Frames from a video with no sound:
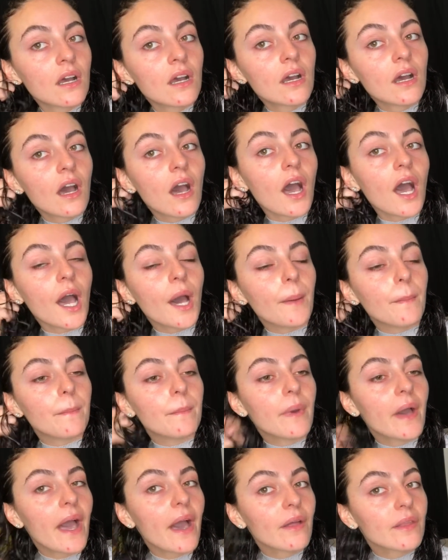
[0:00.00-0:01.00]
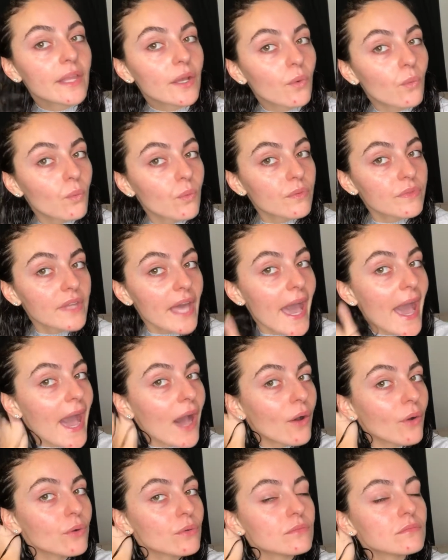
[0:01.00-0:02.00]
like
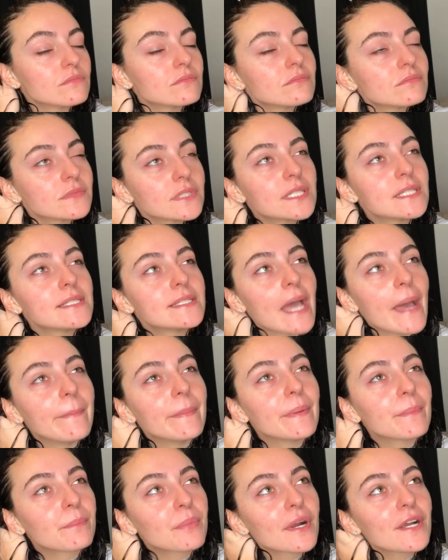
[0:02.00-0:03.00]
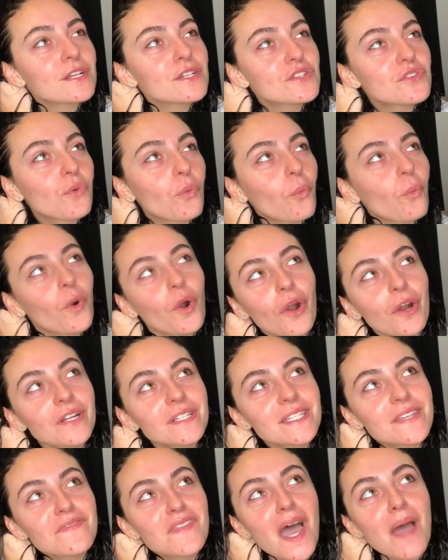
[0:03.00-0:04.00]
how the denman brush worked,
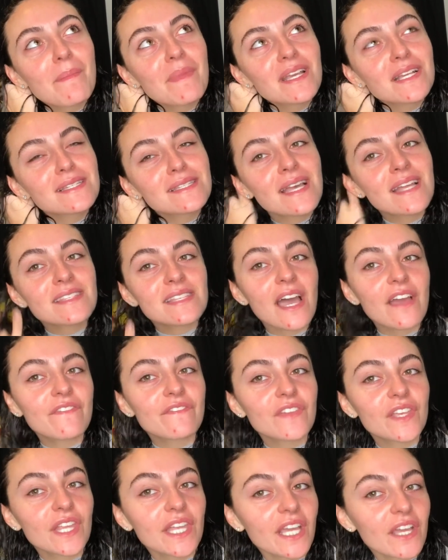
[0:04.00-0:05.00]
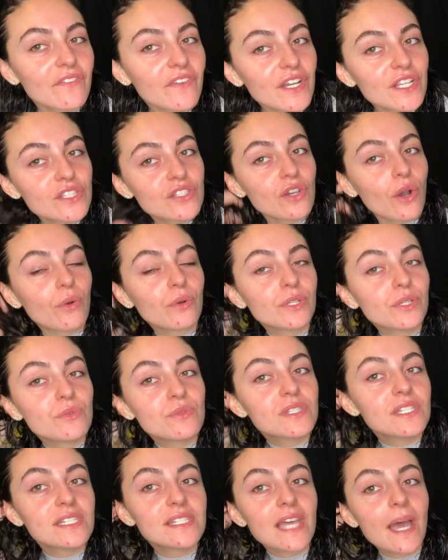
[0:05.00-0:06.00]
if that makes sense. I feel like if I don't
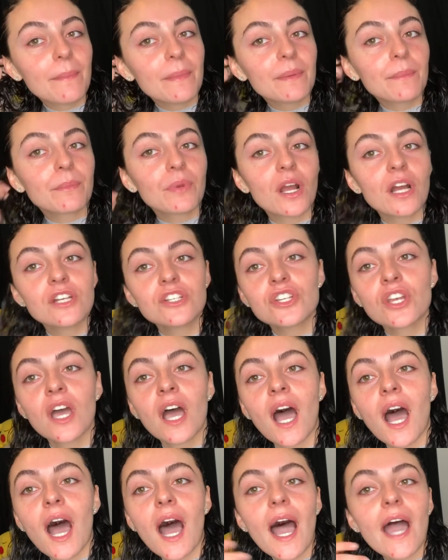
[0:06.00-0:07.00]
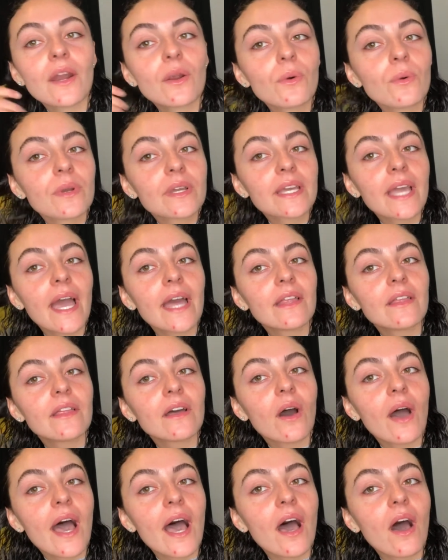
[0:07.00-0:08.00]
use the denman brush, I don't get
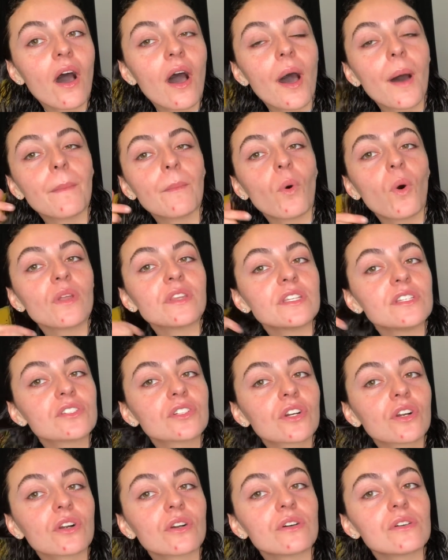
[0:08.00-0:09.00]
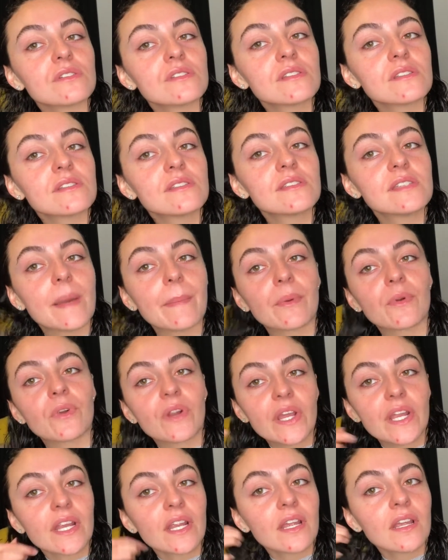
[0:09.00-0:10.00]
all these curls
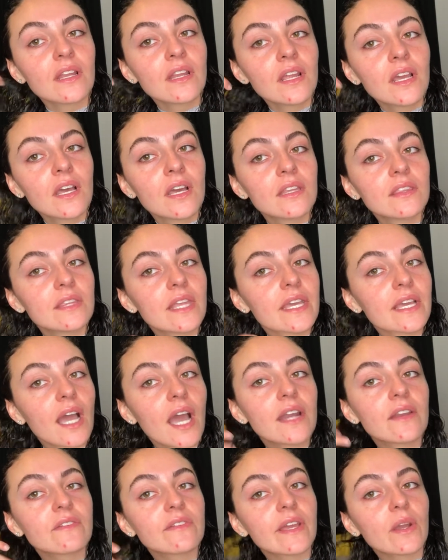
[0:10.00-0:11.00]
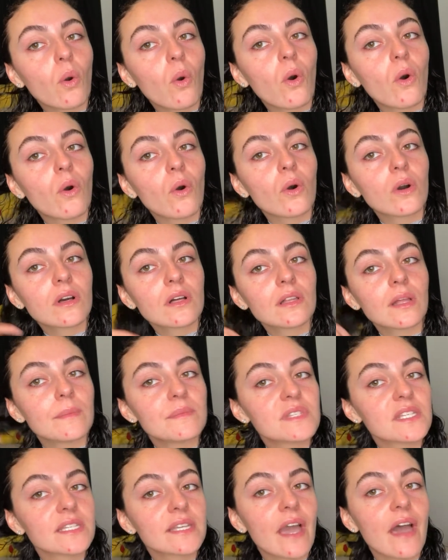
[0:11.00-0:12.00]
separated. They kind of like all clump
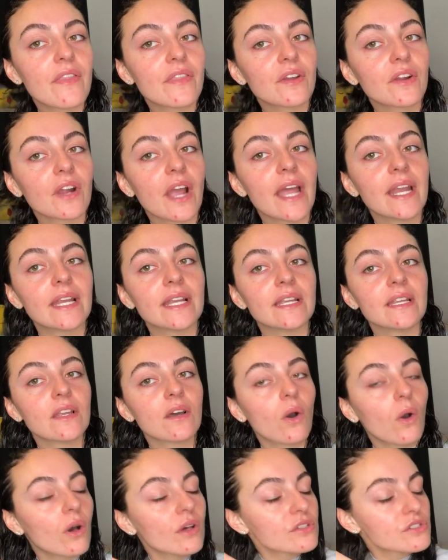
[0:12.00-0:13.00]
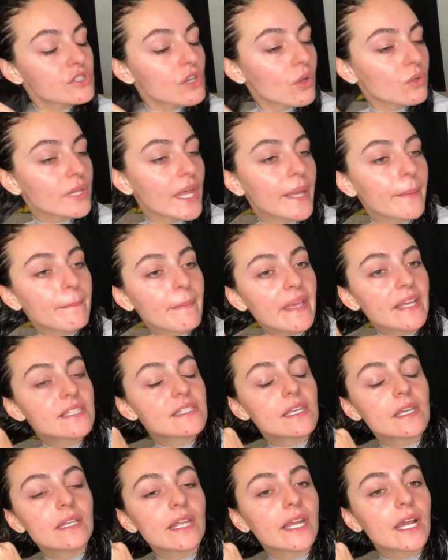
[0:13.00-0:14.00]
together, and it also like makes
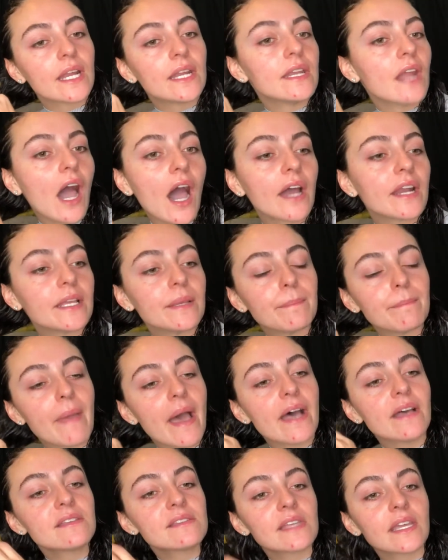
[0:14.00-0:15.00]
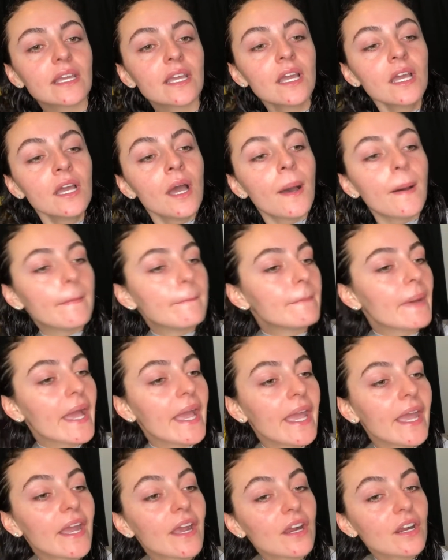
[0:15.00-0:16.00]
it like a knotty mess. Like, my
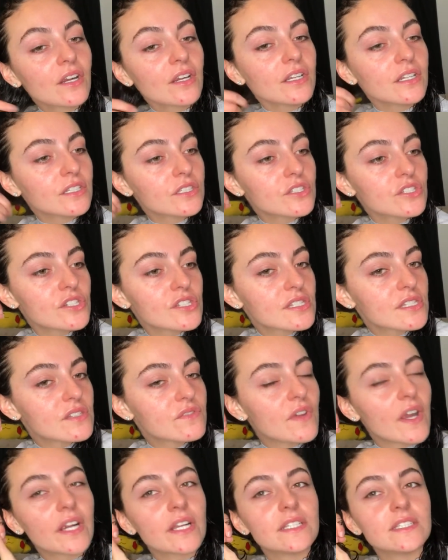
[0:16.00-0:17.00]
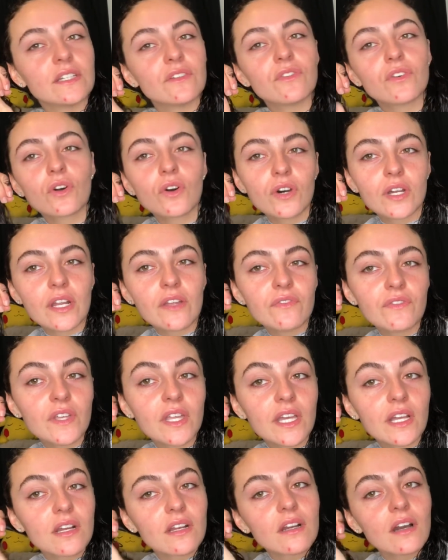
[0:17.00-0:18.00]
hair just is very difficult, and I feel
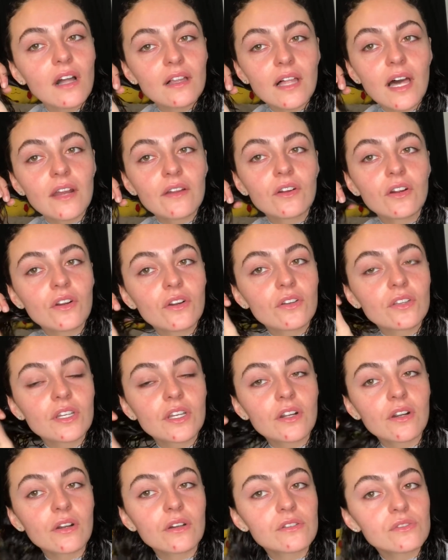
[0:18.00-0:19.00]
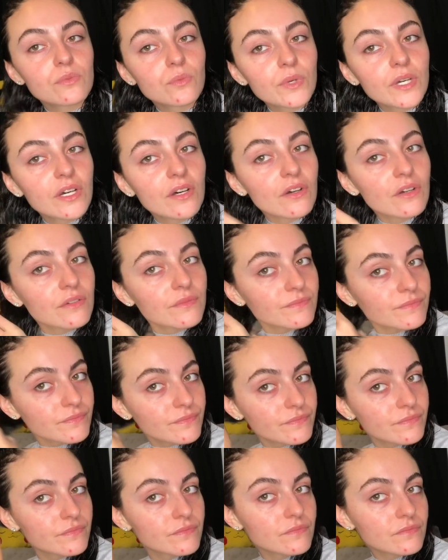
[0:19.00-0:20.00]
like a lot of curly girls will
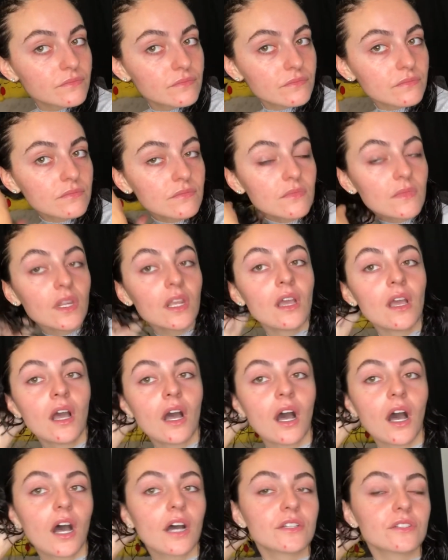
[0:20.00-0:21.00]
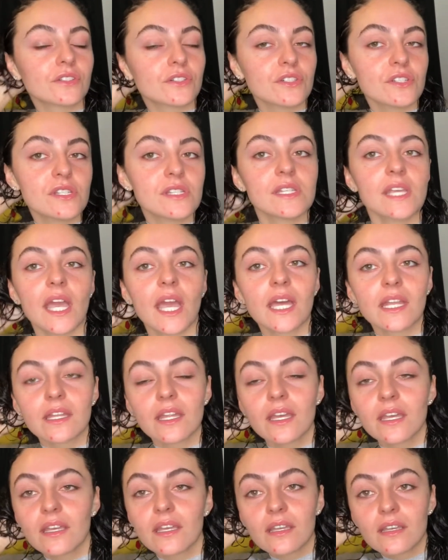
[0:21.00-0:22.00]
understand.
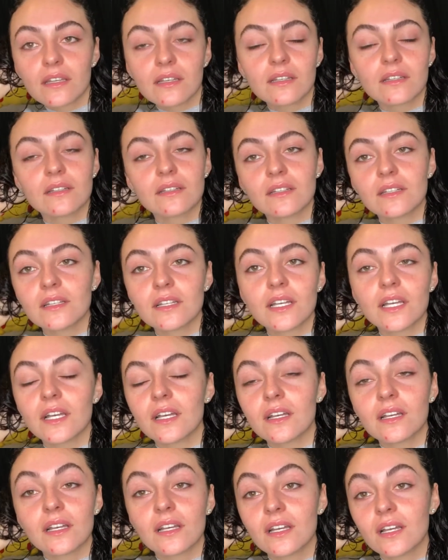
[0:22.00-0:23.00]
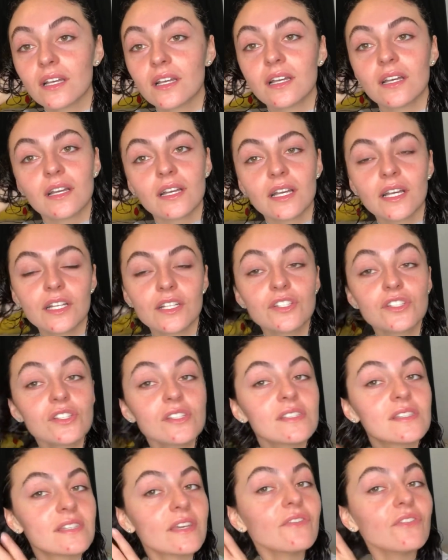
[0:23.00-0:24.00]
Like, it's
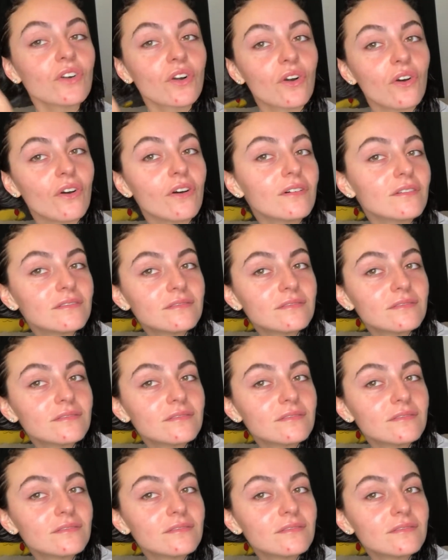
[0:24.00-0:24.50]
just difficult.